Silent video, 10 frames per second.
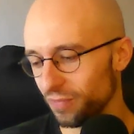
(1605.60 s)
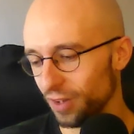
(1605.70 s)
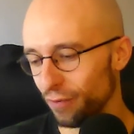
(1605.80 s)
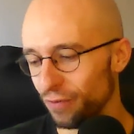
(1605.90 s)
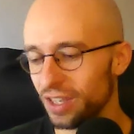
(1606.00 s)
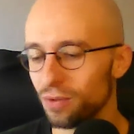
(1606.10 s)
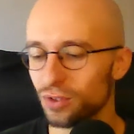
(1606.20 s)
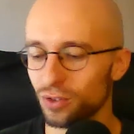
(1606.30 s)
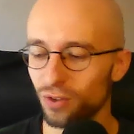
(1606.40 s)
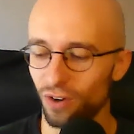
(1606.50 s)
I think he was
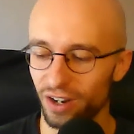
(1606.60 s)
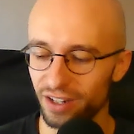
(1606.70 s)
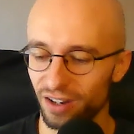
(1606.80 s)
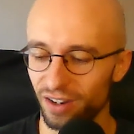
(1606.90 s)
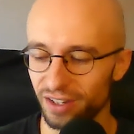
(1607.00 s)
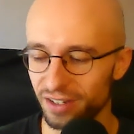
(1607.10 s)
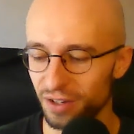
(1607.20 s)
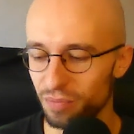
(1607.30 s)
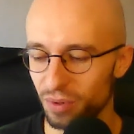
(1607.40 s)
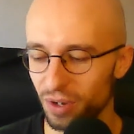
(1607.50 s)
an all right guy, you
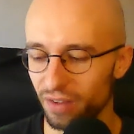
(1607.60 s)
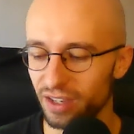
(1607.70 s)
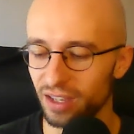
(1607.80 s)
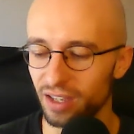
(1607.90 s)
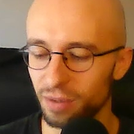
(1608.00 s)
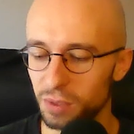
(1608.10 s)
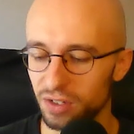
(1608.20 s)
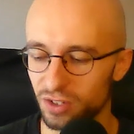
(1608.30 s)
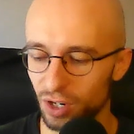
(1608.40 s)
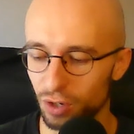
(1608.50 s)
know. But I think him and
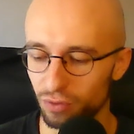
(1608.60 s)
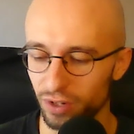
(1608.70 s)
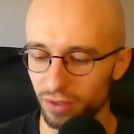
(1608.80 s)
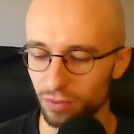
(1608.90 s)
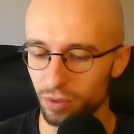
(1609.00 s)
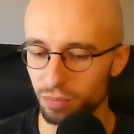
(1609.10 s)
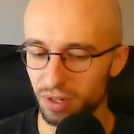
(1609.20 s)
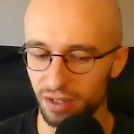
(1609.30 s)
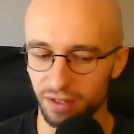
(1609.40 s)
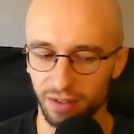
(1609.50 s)
his girlfriend were a
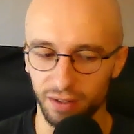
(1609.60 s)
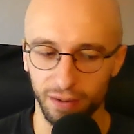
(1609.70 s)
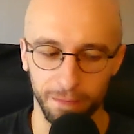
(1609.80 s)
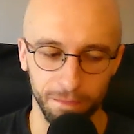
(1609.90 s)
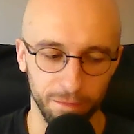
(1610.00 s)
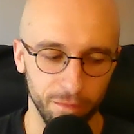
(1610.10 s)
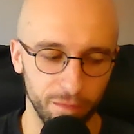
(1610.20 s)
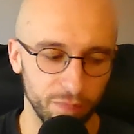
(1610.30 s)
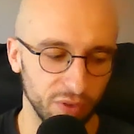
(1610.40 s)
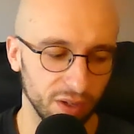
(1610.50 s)
bit um,
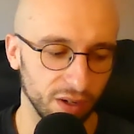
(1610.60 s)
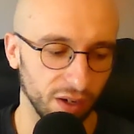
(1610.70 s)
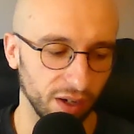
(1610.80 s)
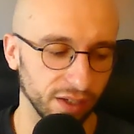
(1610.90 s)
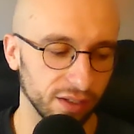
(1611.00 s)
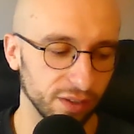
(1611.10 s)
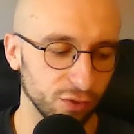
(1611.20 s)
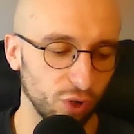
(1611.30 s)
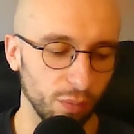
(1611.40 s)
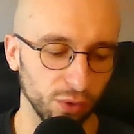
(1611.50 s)
like
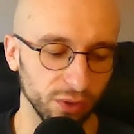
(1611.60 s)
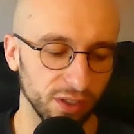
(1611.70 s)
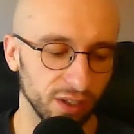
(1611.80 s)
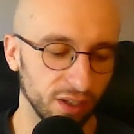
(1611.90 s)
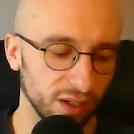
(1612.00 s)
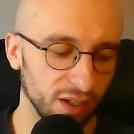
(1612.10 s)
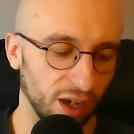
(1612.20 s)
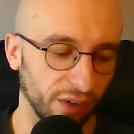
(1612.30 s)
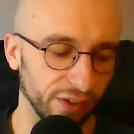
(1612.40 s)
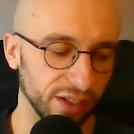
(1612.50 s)
troubled.
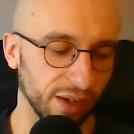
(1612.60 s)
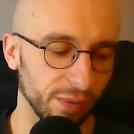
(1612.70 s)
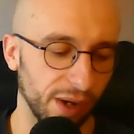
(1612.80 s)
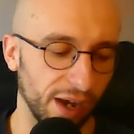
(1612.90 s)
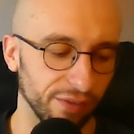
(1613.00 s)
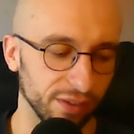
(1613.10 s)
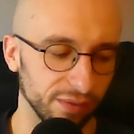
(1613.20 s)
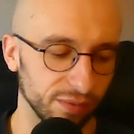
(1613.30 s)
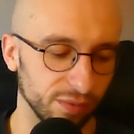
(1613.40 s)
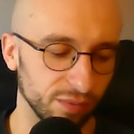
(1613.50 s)
I think they were
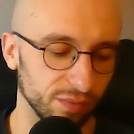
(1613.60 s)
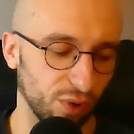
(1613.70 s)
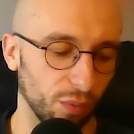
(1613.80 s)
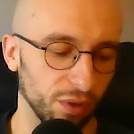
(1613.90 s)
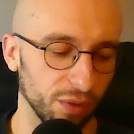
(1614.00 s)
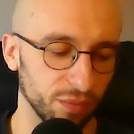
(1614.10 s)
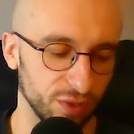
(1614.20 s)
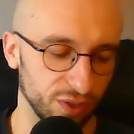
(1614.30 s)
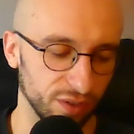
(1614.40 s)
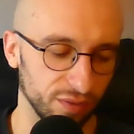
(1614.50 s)
having
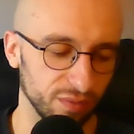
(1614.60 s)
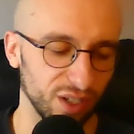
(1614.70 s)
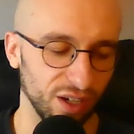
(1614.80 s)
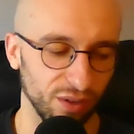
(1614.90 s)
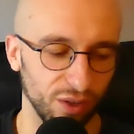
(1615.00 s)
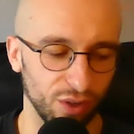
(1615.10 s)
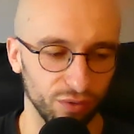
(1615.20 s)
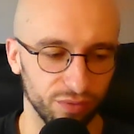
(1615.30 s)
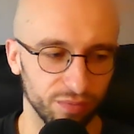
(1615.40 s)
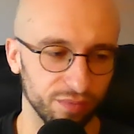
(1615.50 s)
problems and you know a lot
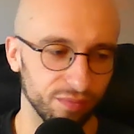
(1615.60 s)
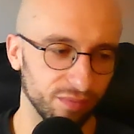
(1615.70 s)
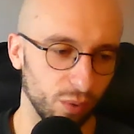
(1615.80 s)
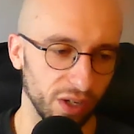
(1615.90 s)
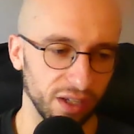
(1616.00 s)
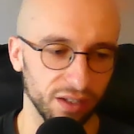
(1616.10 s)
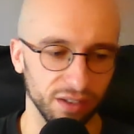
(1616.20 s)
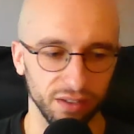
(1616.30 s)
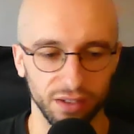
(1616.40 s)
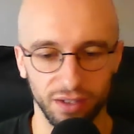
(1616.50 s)
of weed
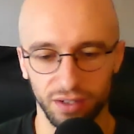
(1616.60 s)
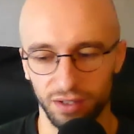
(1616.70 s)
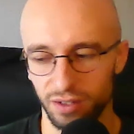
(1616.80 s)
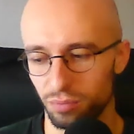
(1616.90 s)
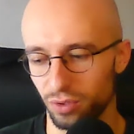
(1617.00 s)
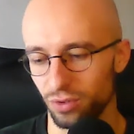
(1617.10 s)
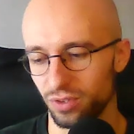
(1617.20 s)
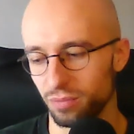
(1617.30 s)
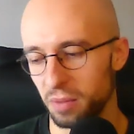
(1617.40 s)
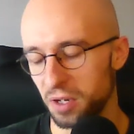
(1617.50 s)
and booze
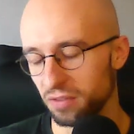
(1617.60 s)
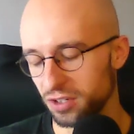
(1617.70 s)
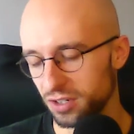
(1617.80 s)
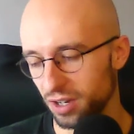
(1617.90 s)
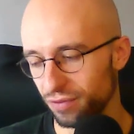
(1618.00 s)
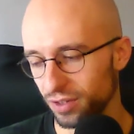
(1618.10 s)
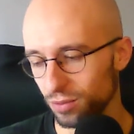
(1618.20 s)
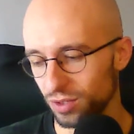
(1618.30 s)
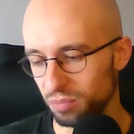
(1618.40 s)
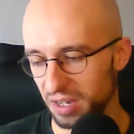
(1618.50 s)
and maybe other stuff. And it
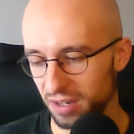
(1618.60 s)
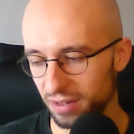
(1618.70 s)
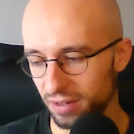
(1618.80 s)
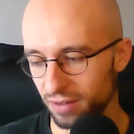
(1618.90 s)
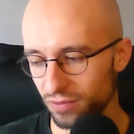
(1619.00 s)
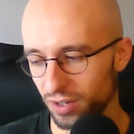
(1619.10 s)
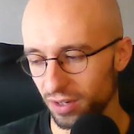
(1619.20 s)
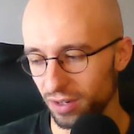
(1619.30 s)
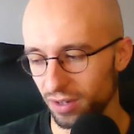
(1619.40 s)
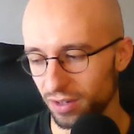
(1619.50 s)
was a bit of
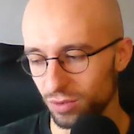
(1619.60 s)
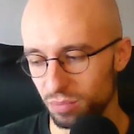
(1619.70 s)
a it was a